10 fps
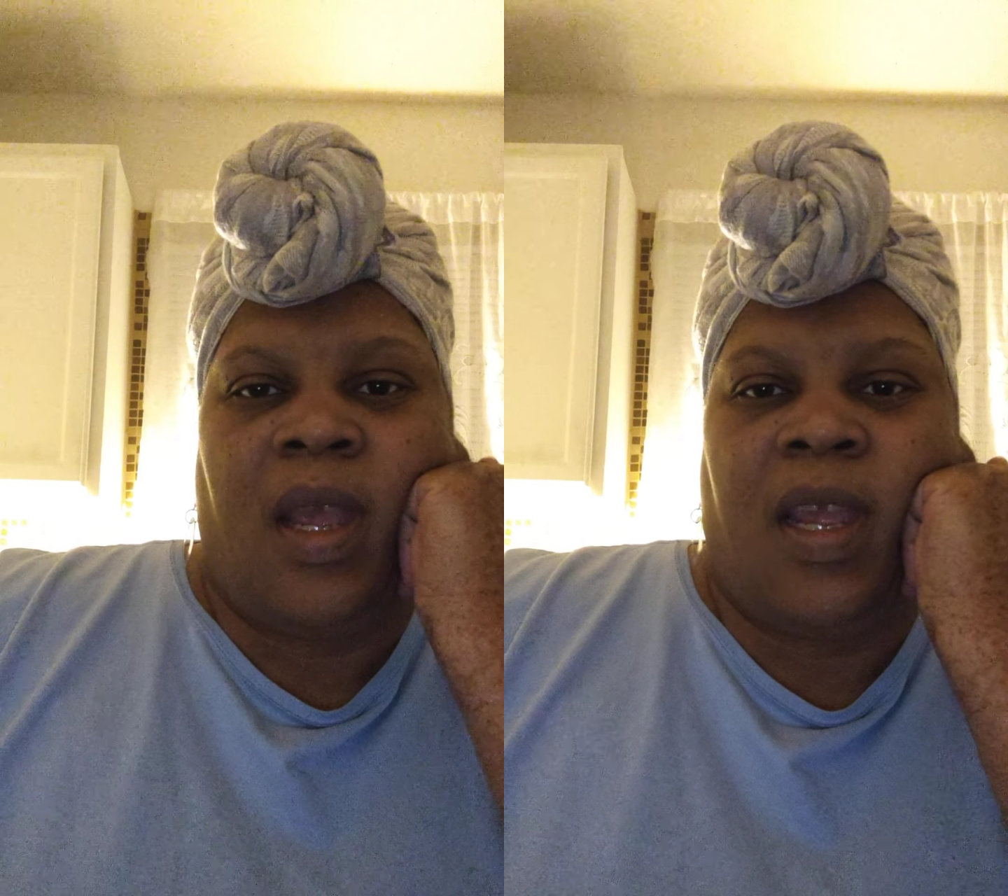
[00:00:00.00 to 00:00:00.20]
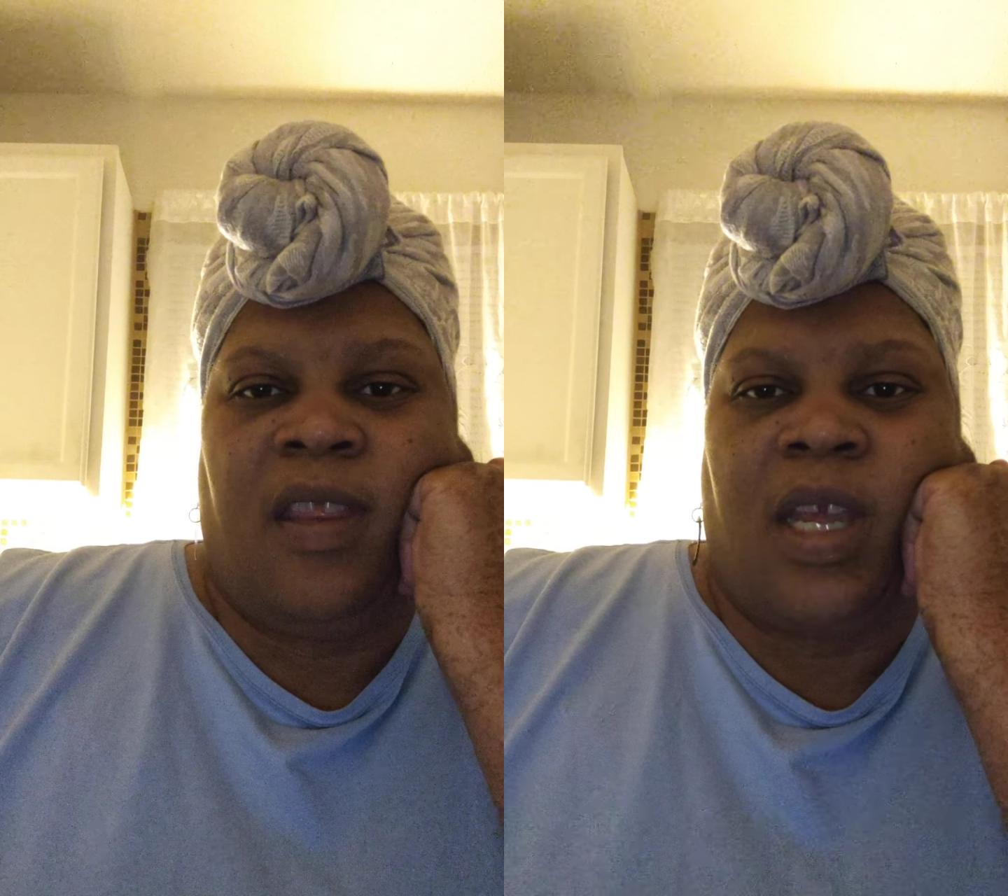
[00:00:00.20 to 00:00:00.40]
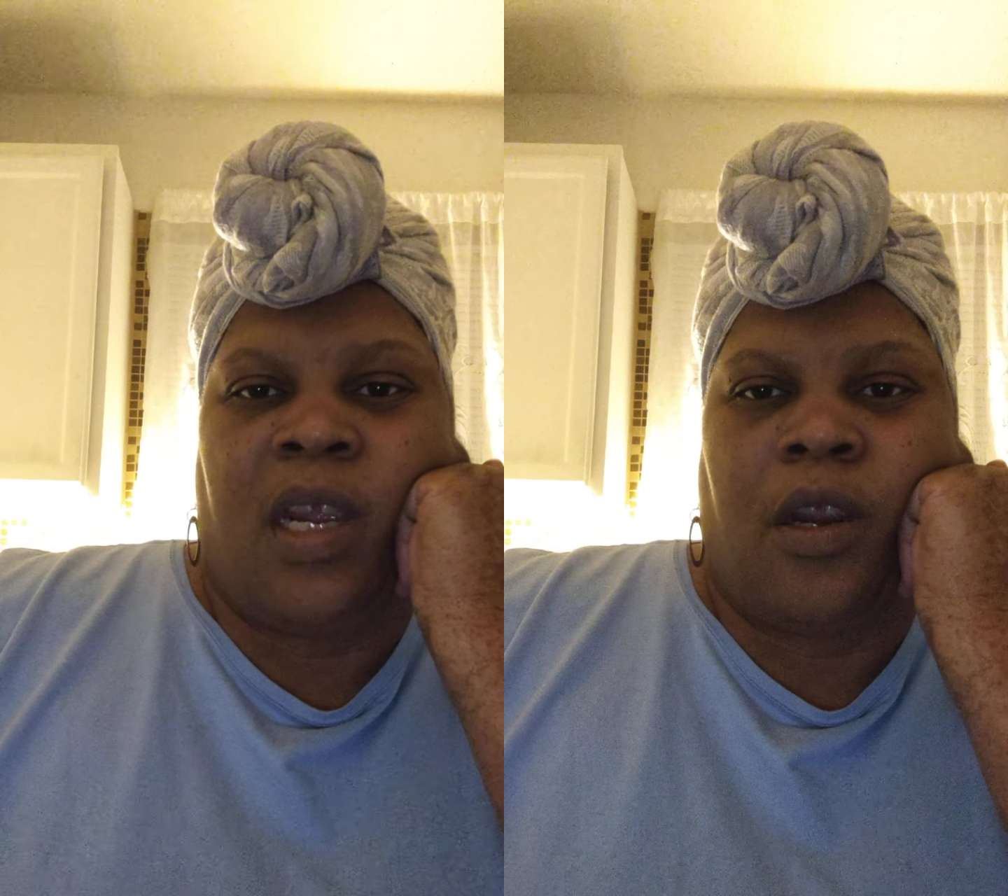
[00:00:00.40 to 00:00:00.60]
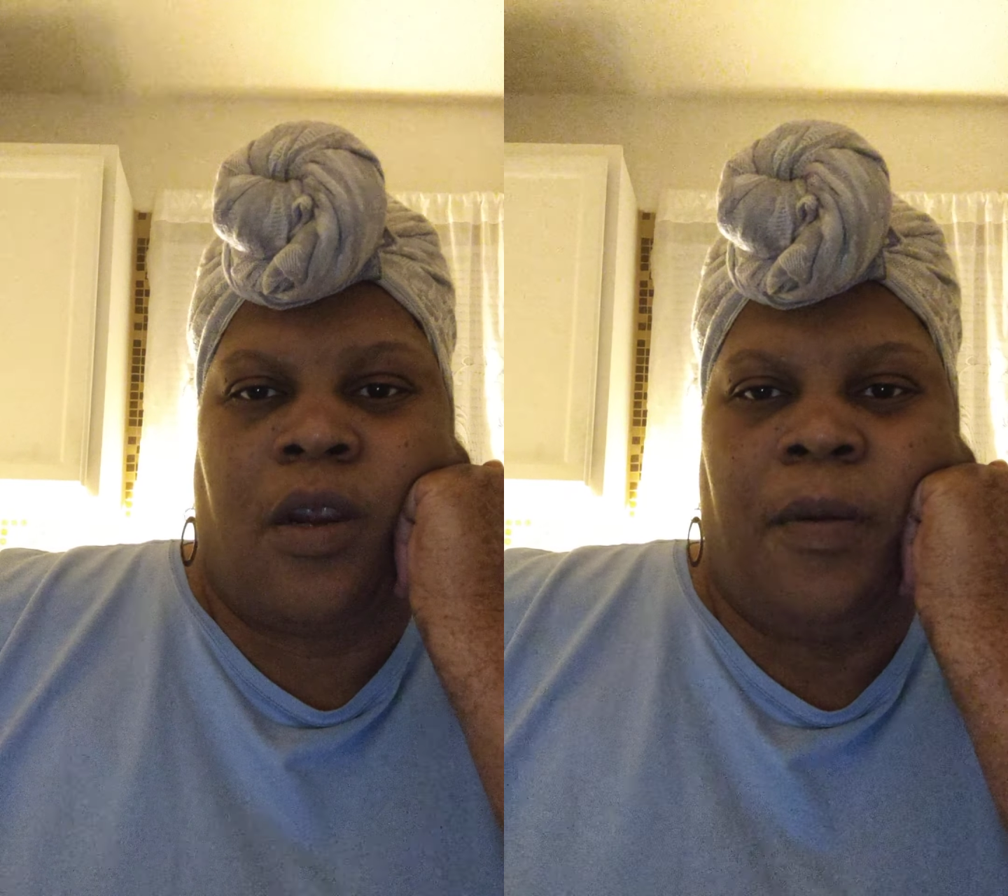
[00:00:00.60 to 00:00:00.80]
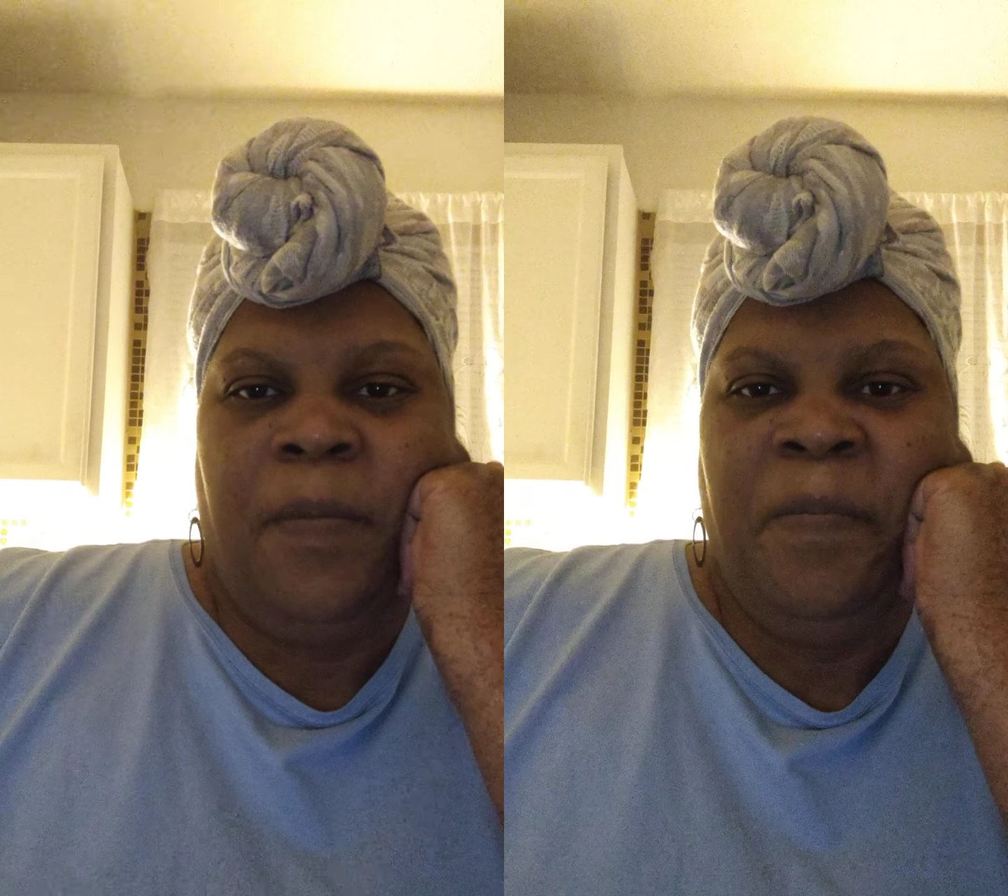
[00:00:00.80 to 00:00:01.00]
Hey
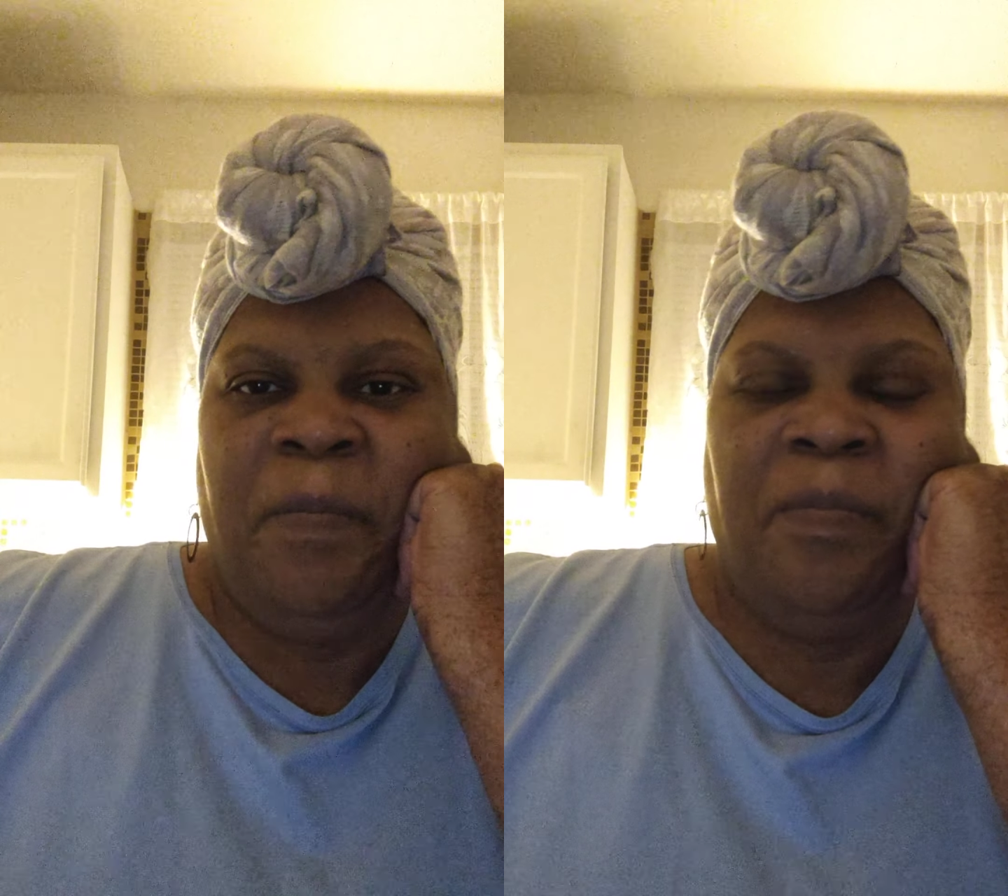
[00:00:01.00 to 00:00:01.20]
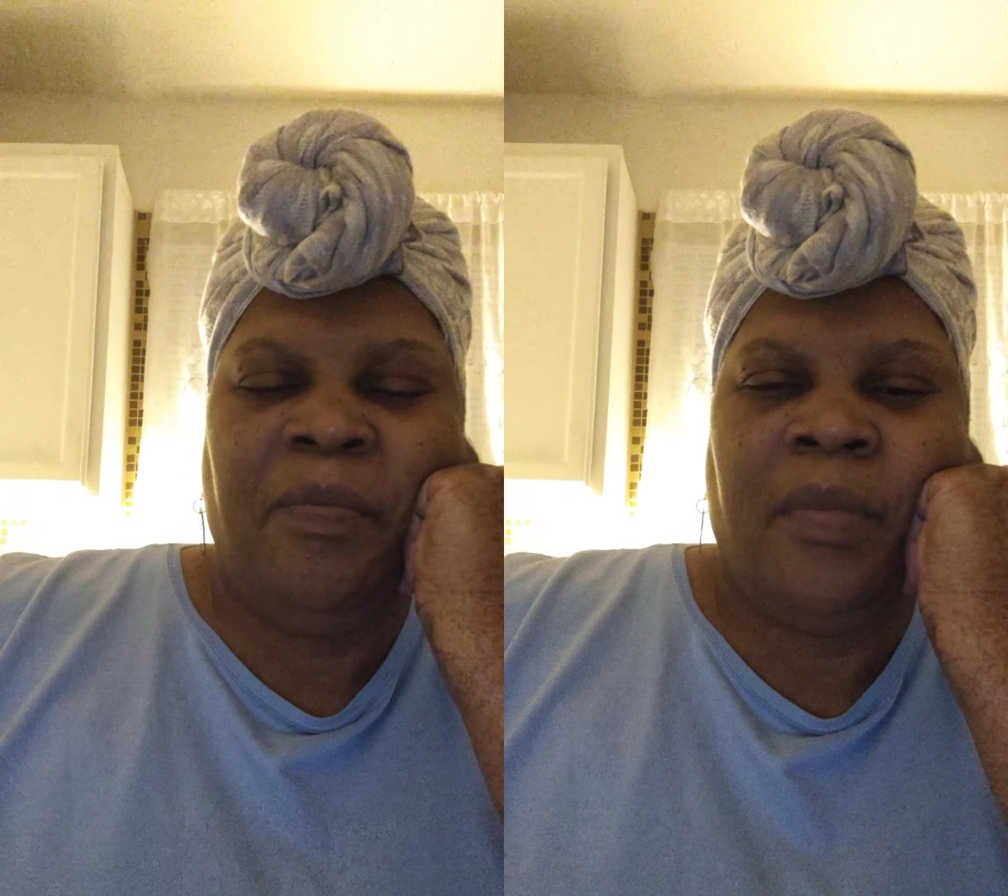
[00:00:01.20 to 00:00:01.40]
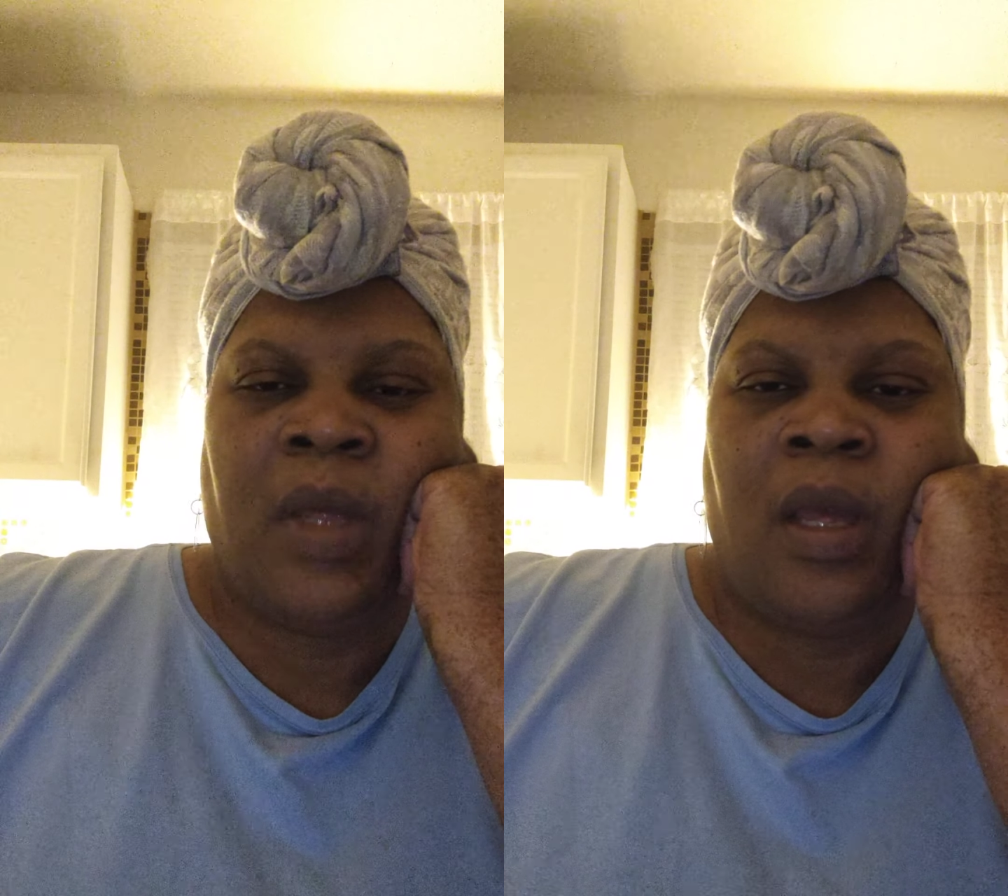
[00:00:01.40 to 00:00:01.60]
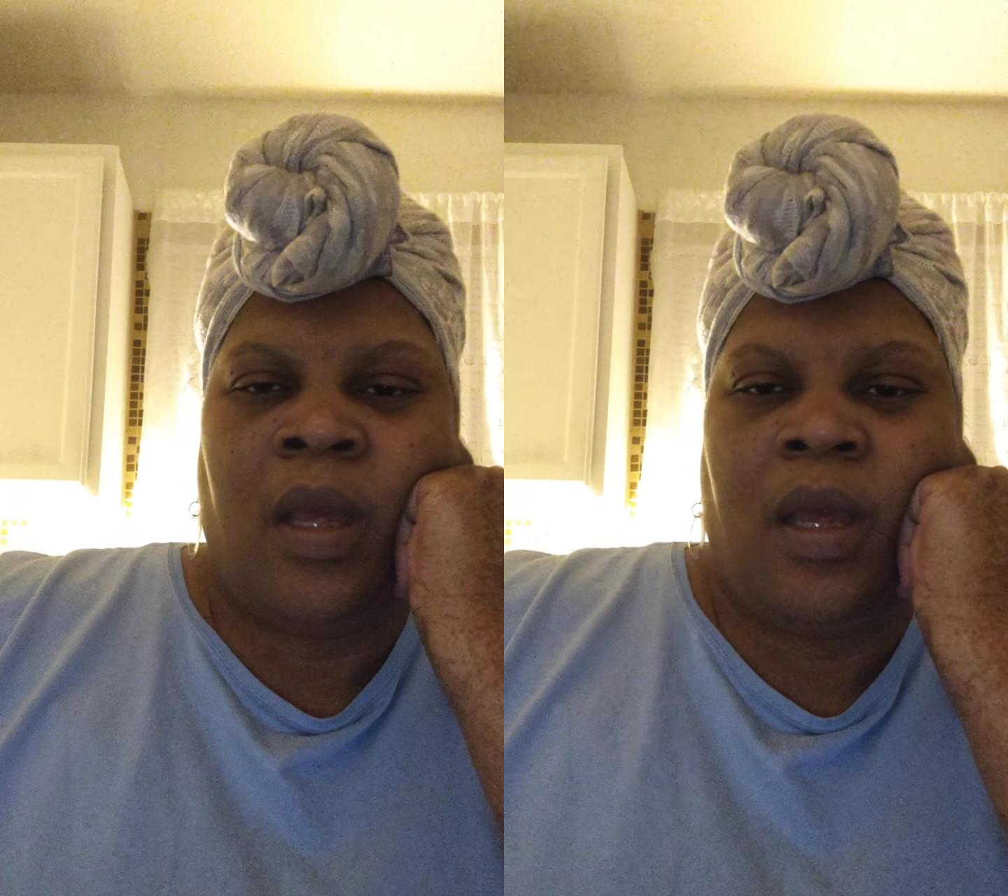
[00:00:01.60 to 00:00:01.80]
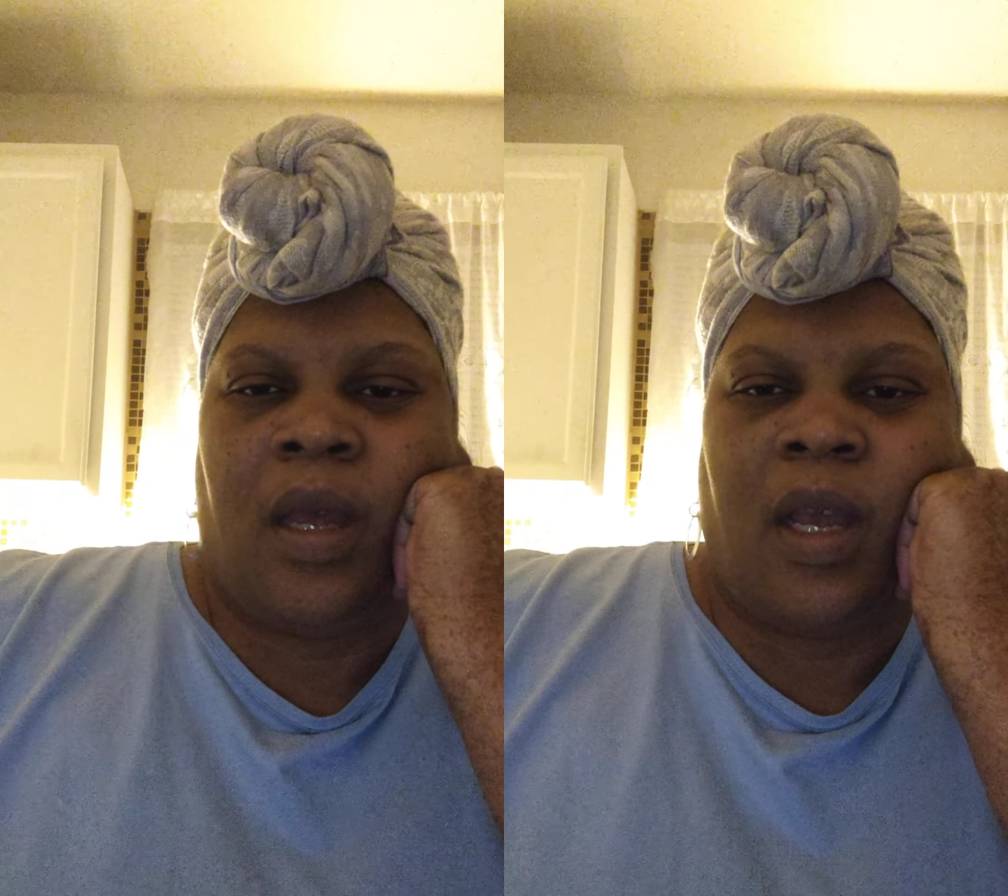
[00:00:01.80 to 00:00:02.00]
there.
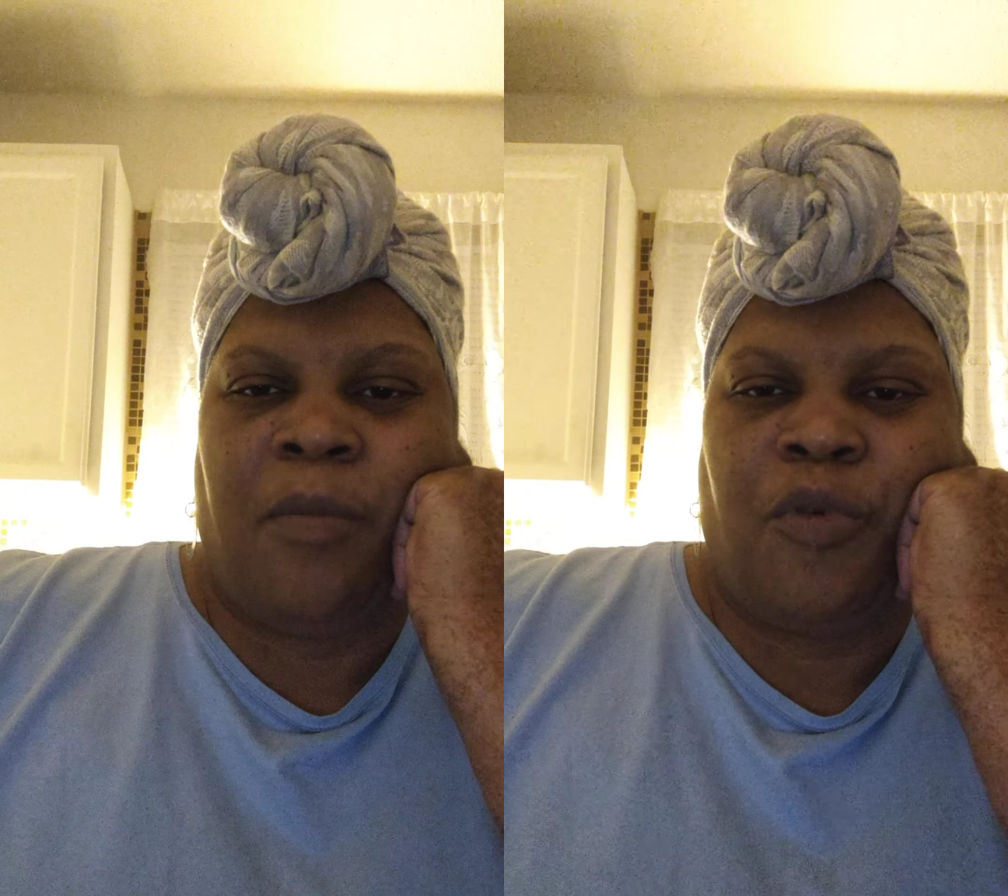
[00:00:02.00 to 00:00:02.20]
I